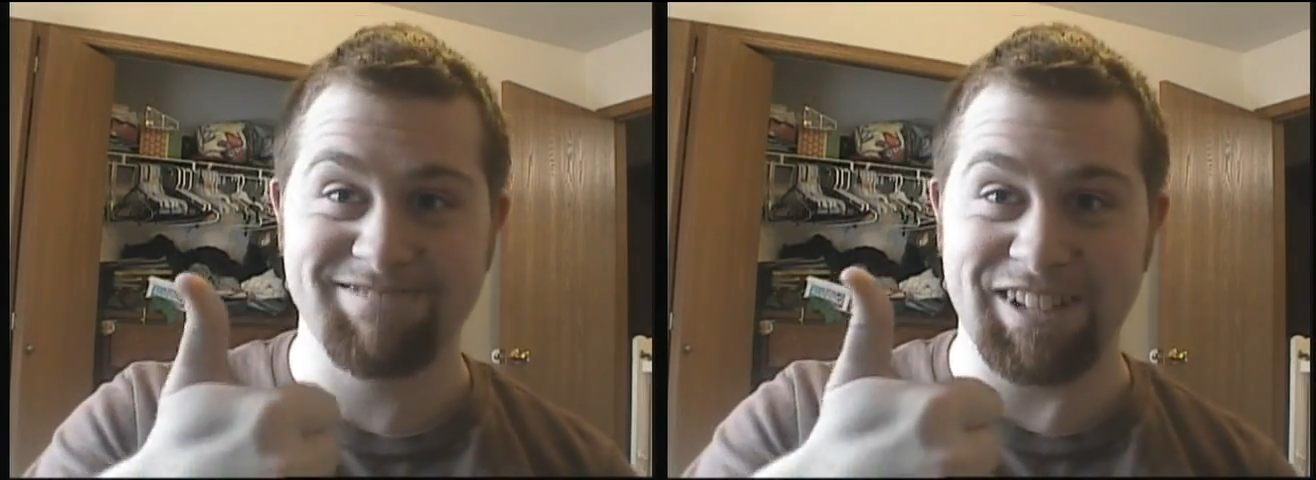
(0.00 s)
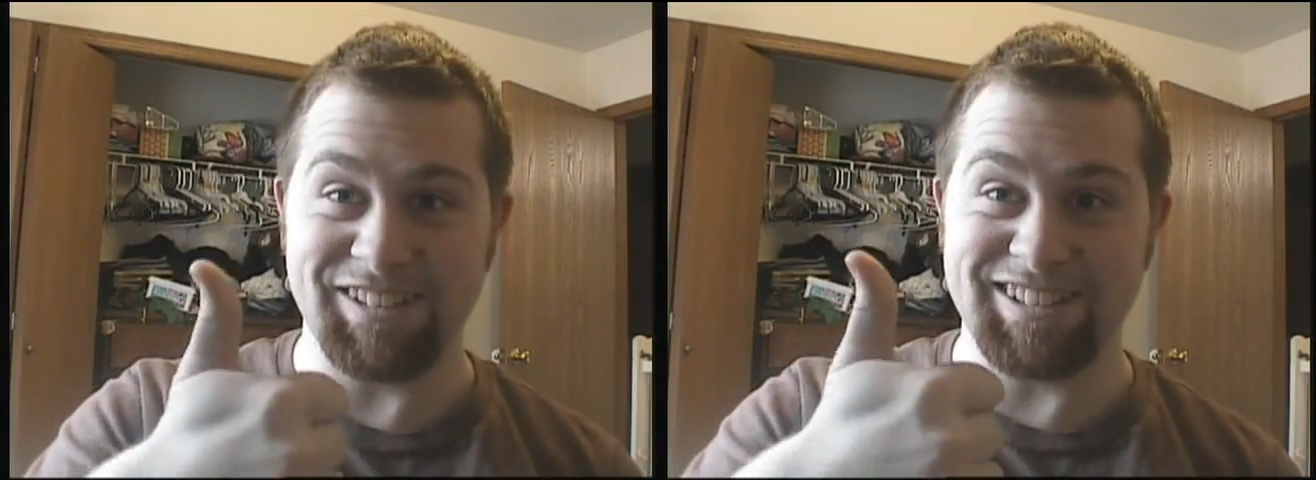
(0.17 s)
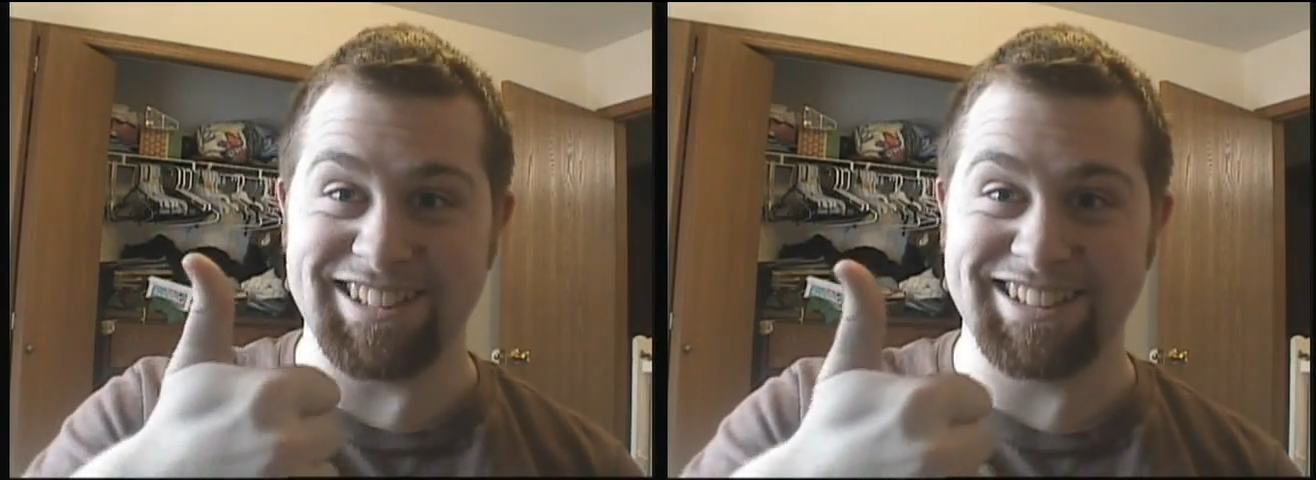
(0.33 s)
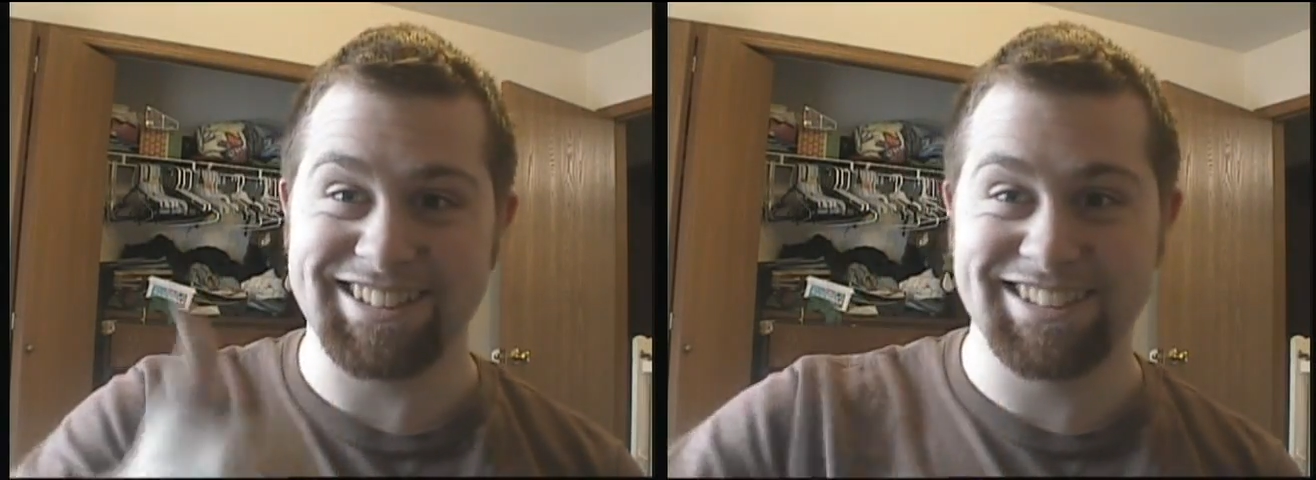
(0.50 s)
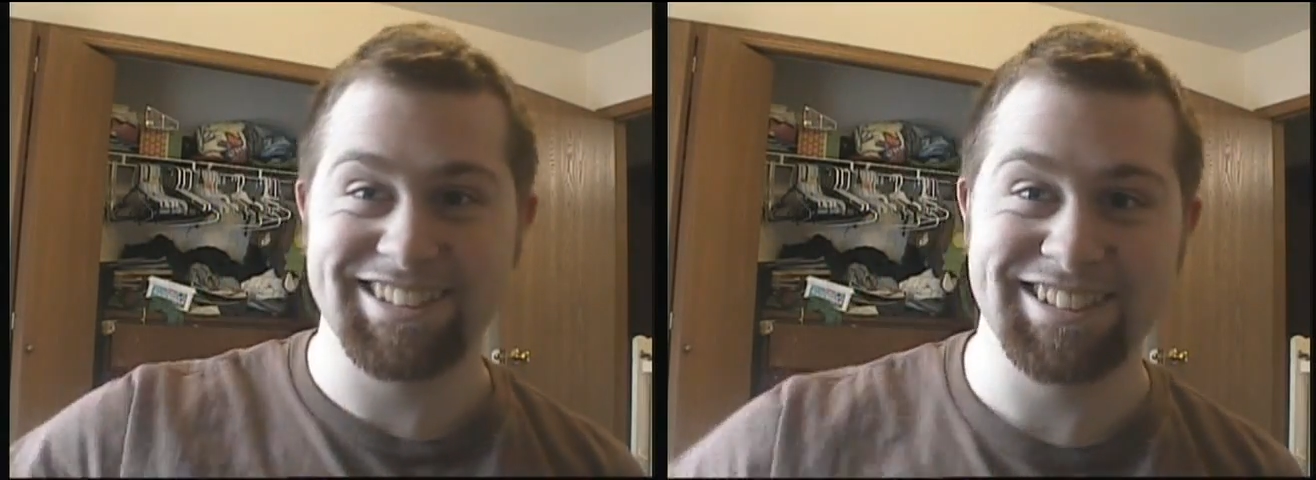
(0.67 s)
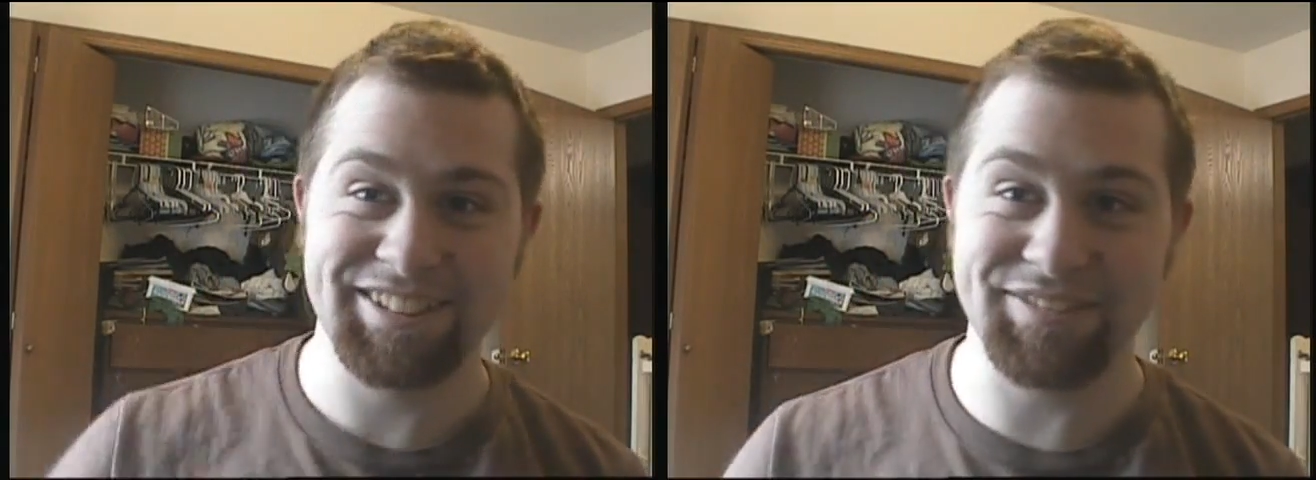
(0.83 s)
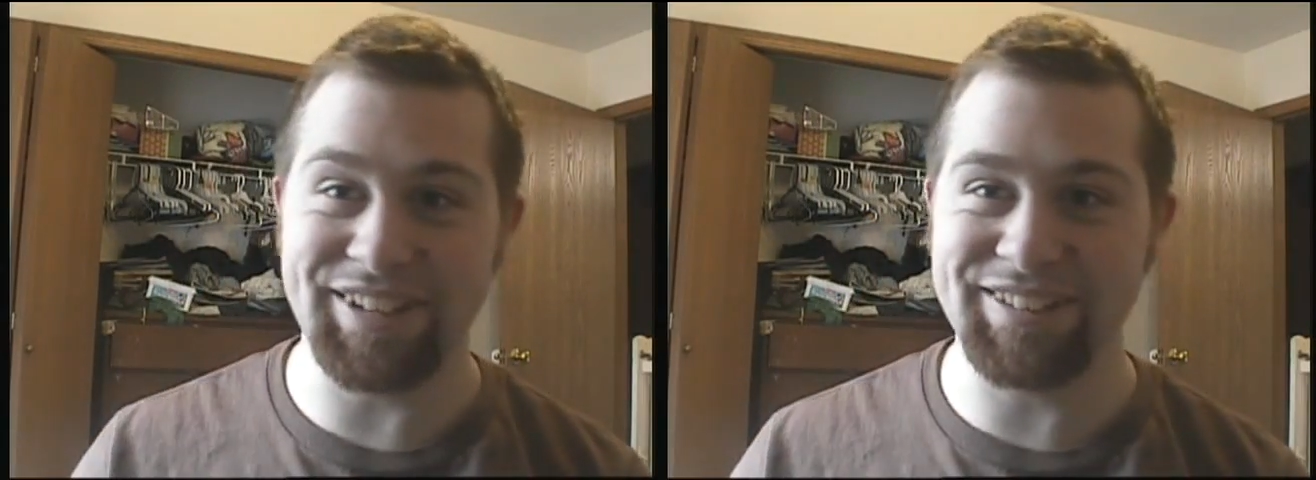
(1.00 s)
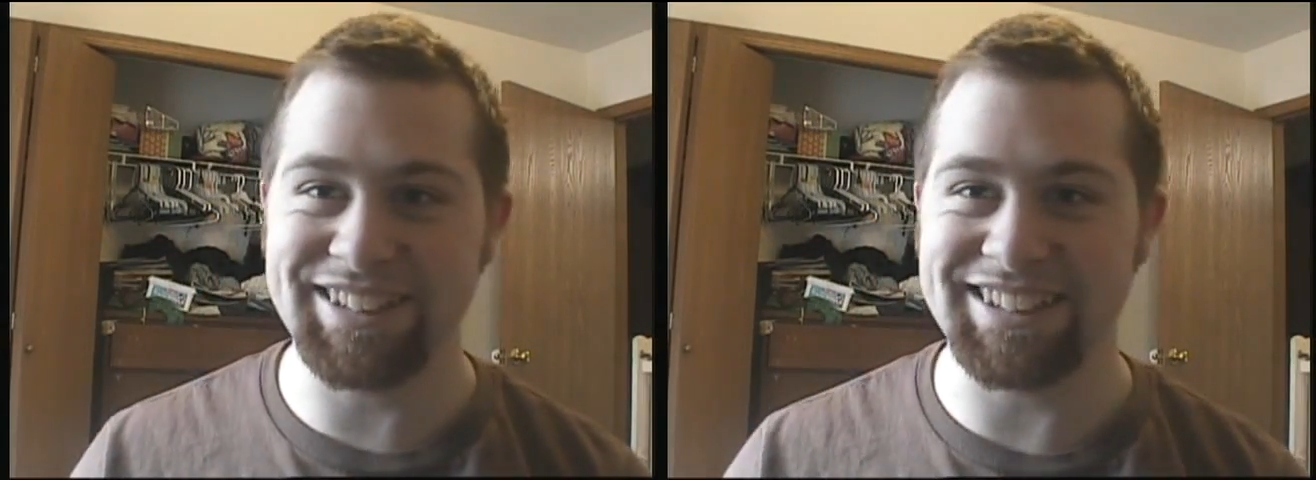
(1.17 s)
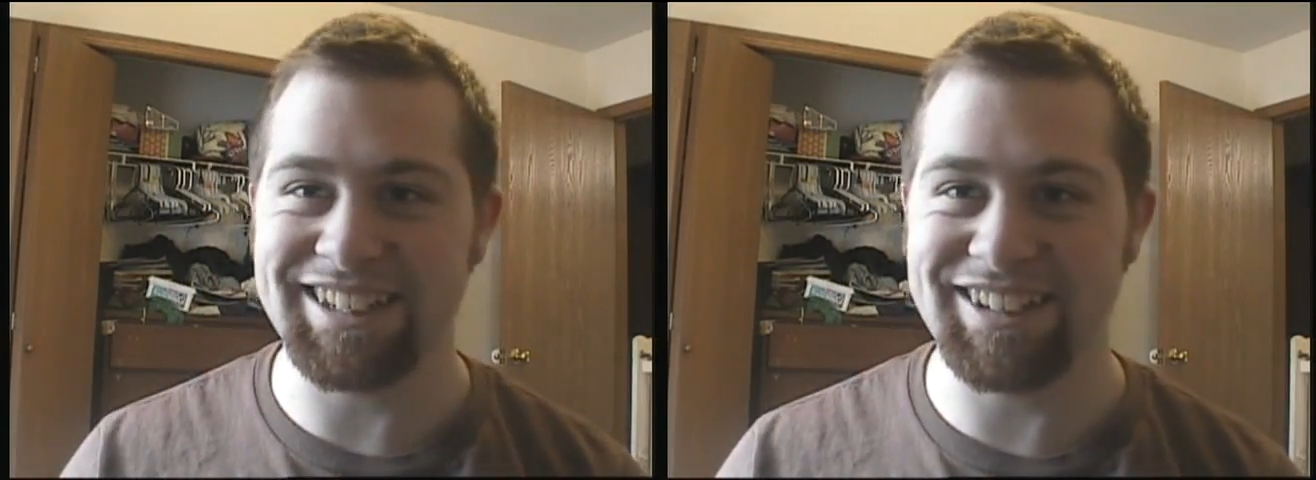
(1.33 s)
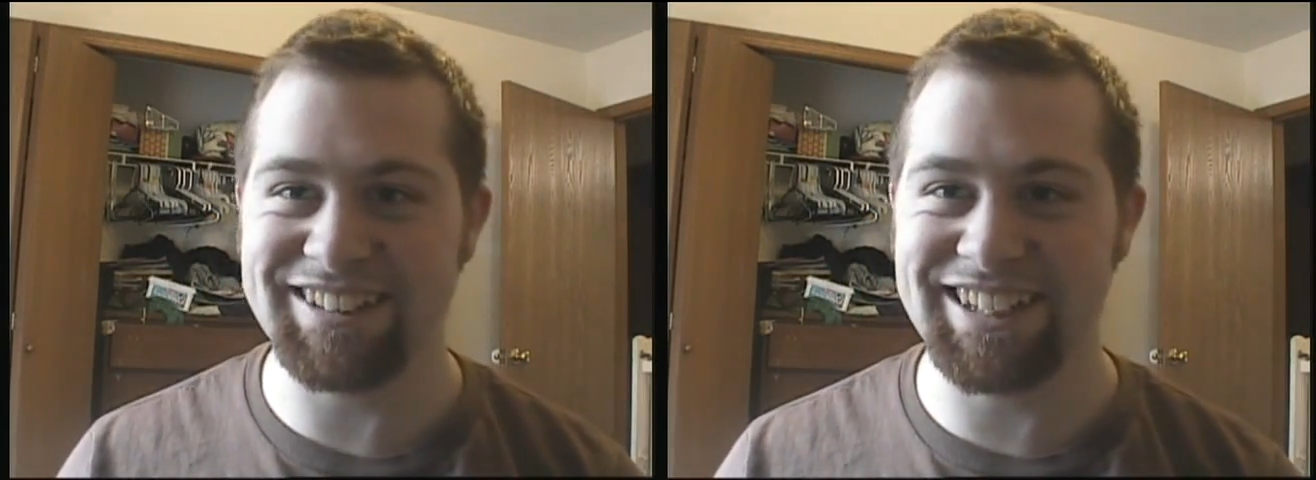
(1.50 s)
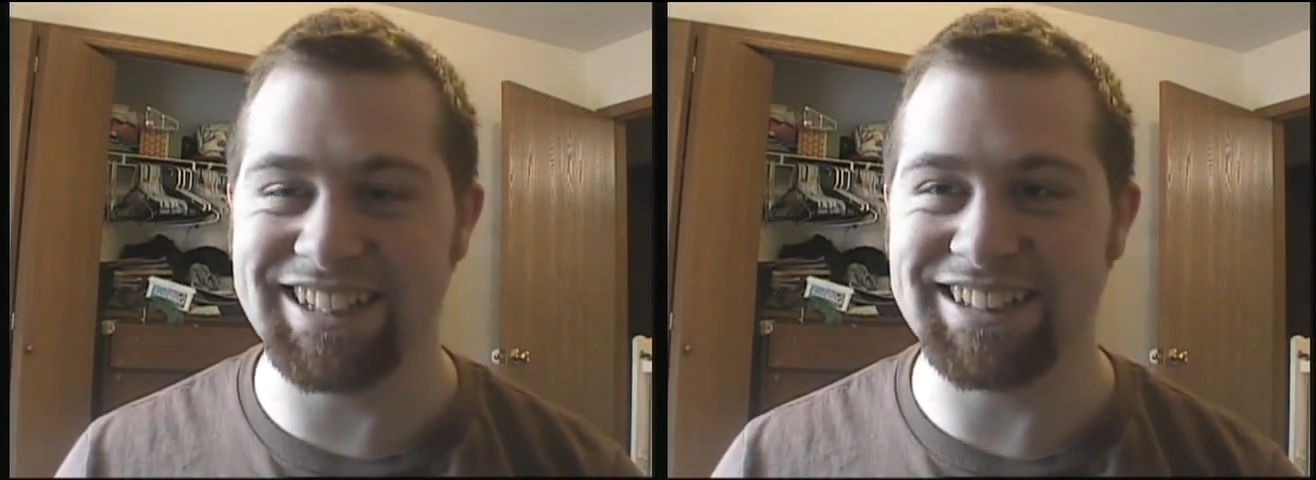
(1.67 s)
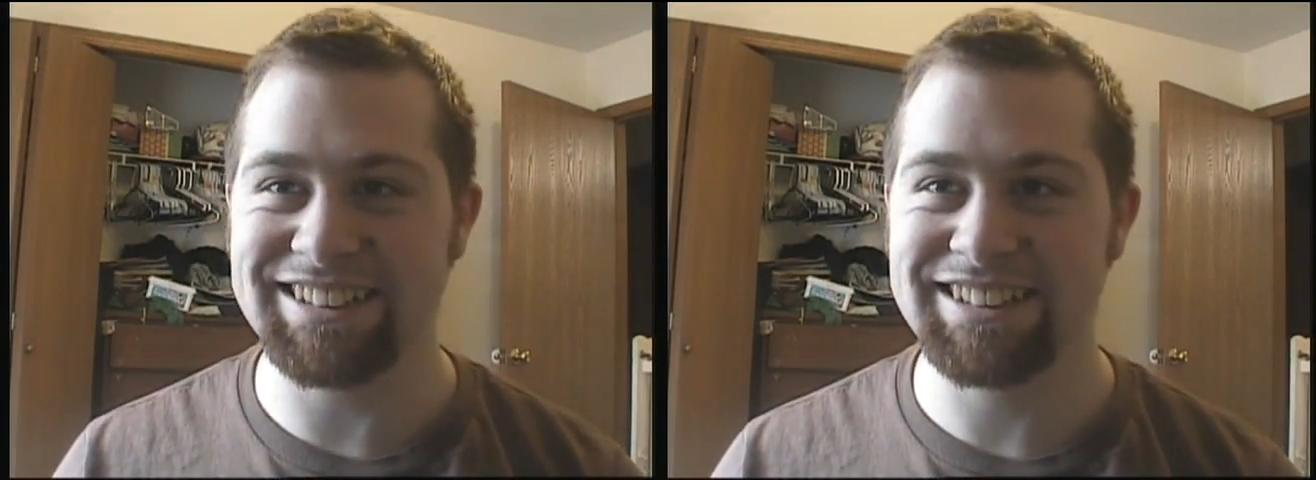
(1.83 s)
Cool. You found it. All
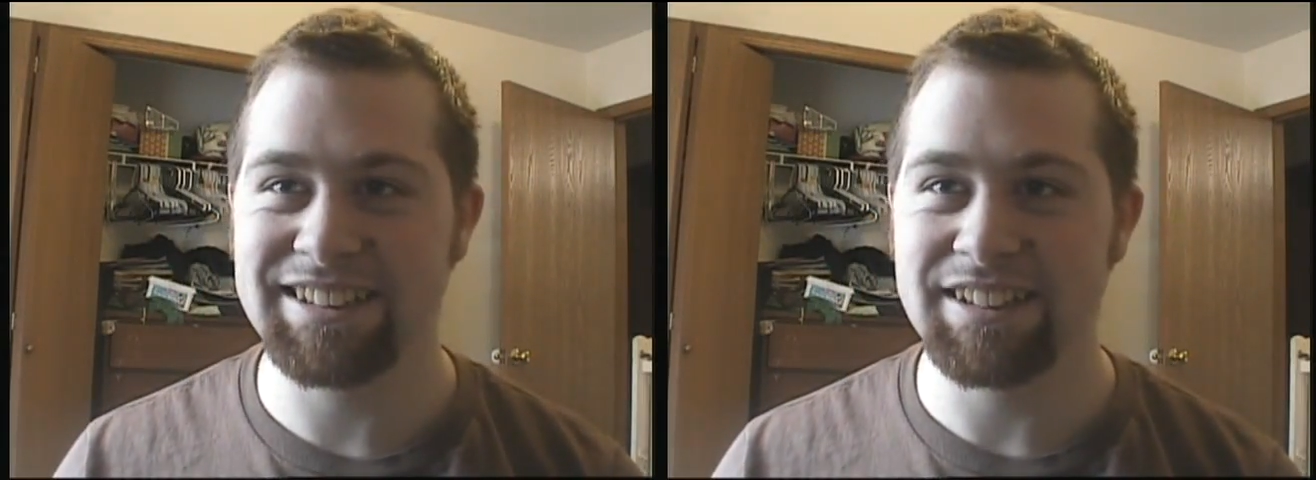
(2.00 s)
right.